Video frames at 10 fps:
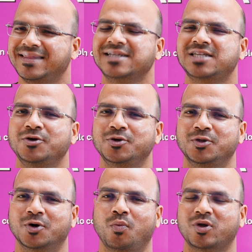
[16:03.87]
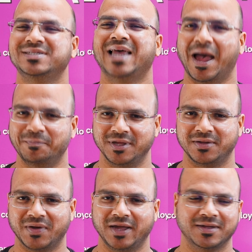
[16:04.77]
And that's how you know what is
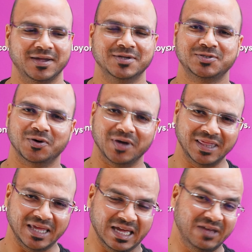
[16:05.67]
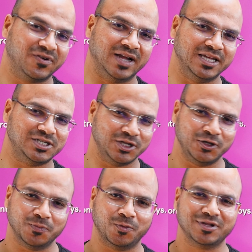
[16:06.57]
happening, right? So in the if
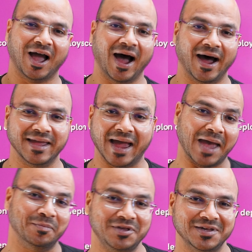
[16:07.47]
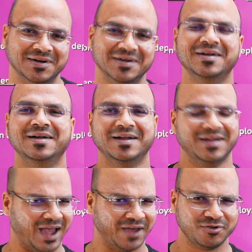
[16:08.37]
condition, you put, hi, I'm here.
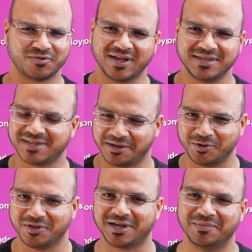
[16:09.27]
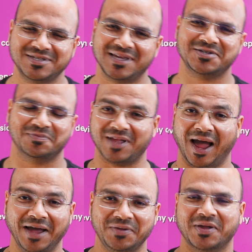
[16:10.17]
Have you tried this? Let me know in the comment section, but
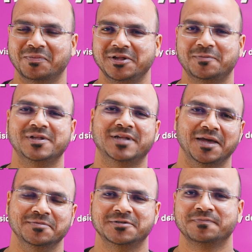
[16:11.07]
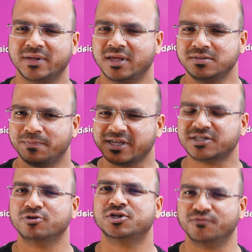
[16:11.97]
I tried multiple times. But the better
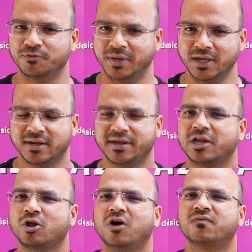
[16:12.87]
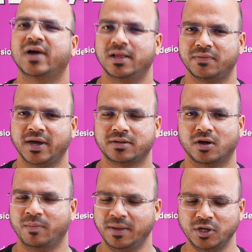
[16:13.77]
solution would be create a log file, right?
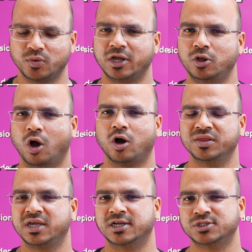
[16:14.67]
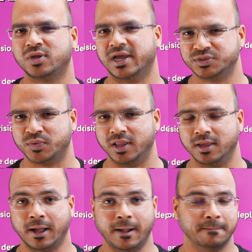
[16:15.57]
Or maybe you can log on the console as well.
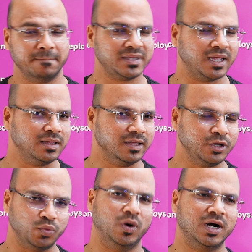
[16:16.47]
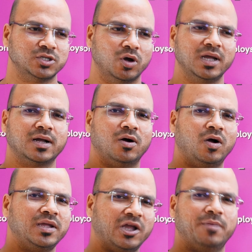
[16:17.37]
But then it works on a,
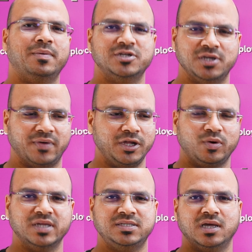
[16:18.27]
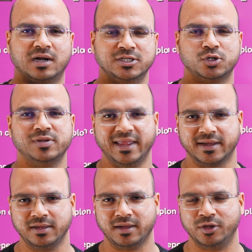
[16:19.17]
on a developer machine, right? You can see a console
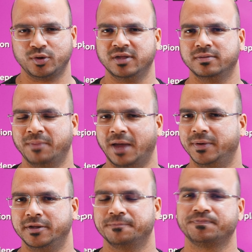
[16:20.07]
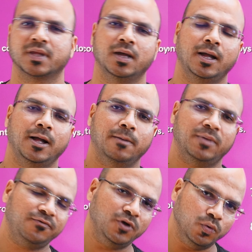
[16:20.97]
directly and you can map it.
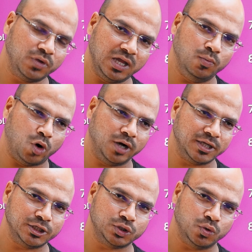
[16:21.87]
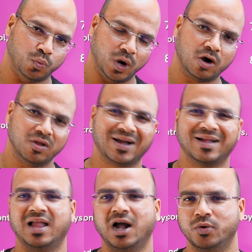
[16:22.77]
But if you really want it to work on a
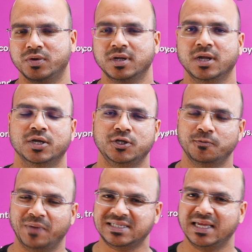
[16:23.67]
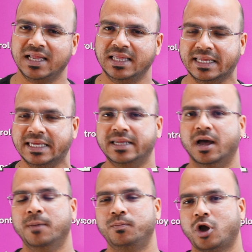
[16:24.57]
cloud, you basically need
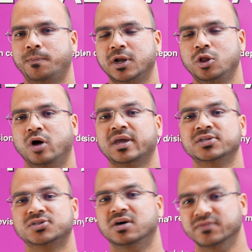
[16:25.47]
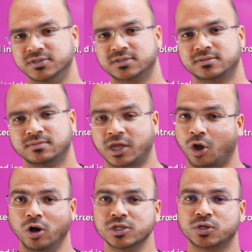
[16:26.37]
a proper logging service. And
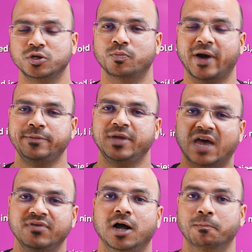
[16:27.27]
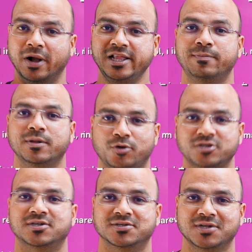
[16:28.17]
also you might be having a multiple
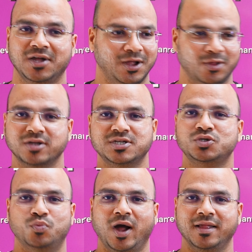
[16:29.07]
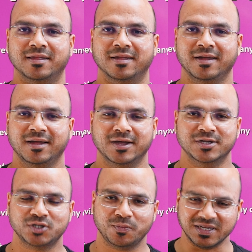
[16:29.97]
process, not just one.
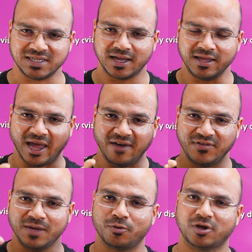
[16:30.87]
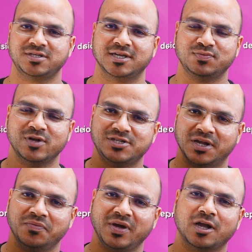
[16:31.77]
So basically every process will
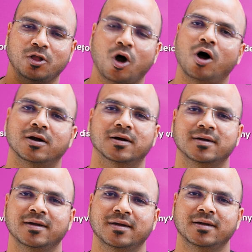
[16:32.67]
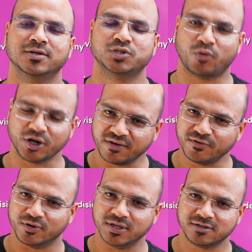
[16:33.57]
generate a log. So what you
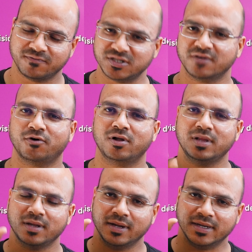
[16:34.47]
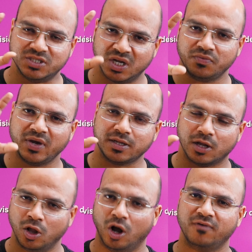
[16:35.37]
have to do is, first of all,
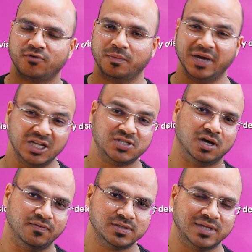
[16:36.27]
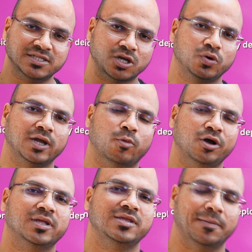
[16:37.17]
generate log from each service. That's how you can
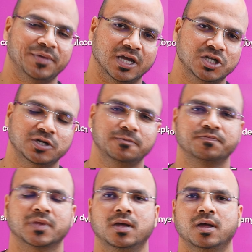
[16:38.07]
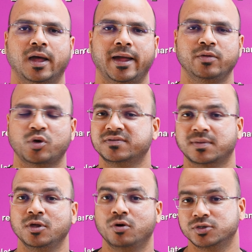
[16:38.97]
monitor the application. And what if
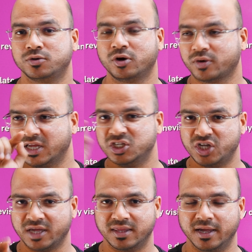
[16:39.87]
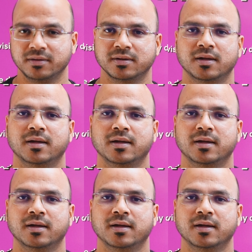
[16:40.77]
something goes wrong, you can check there.